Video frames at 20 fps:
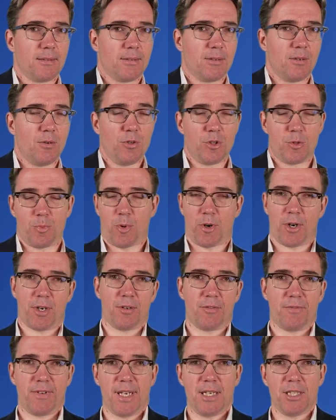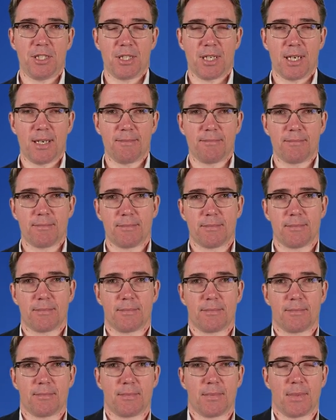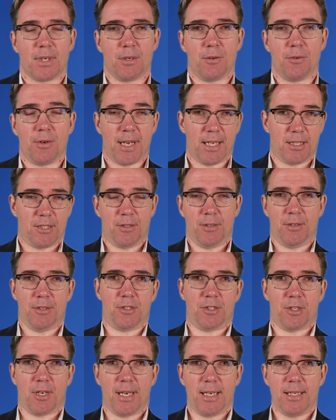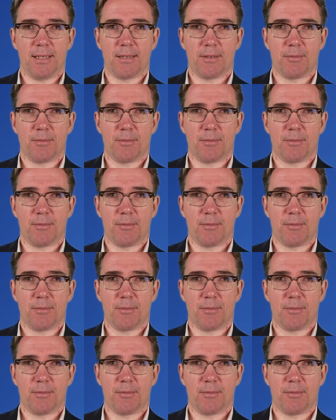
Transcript: Who's part of Asia? Who gets to decide